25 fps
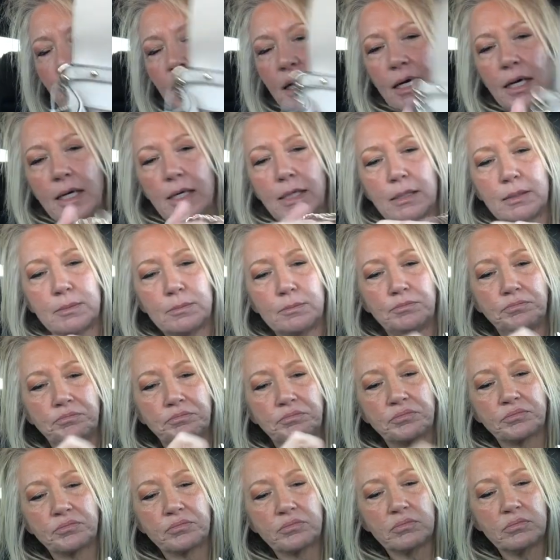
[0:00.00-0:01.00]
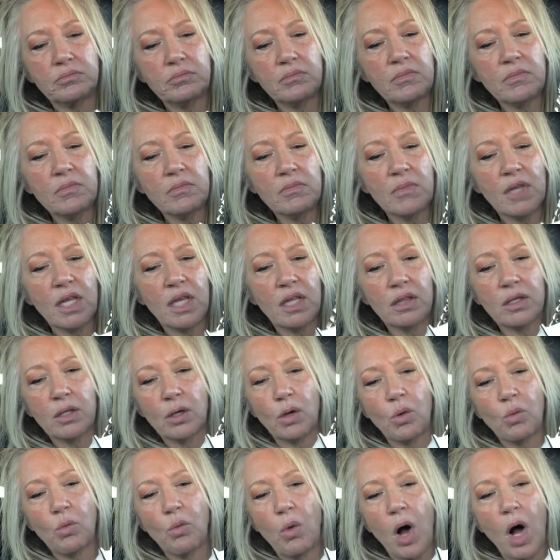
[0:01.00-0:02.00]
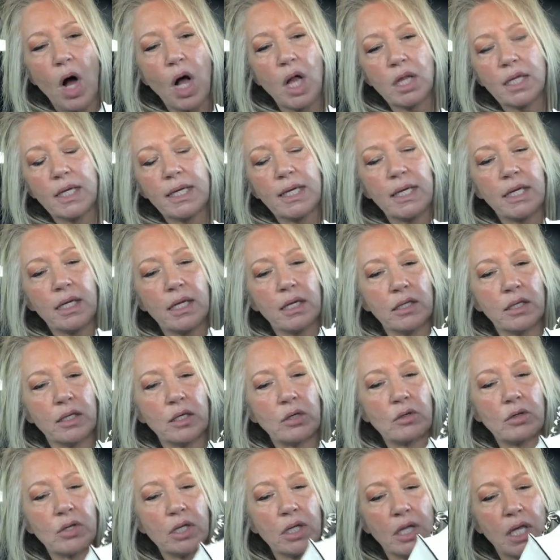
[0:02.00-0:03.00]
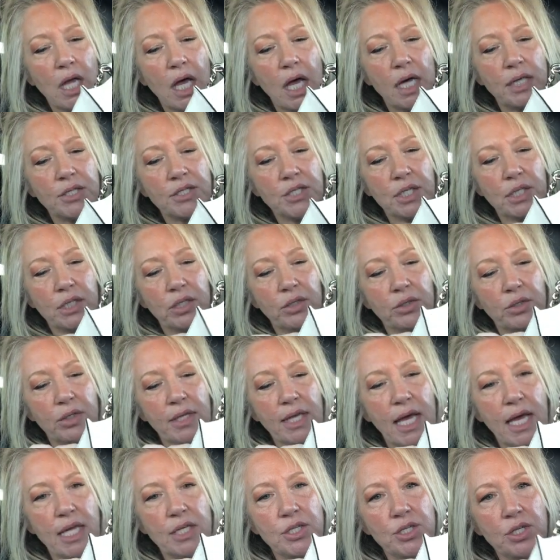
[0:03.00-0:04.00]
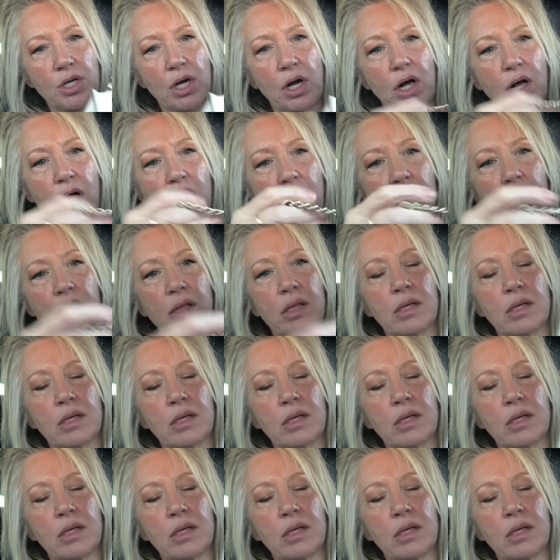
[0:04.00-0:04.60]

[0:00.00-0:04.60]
um, little wallet, a little clutch, a little catch-all.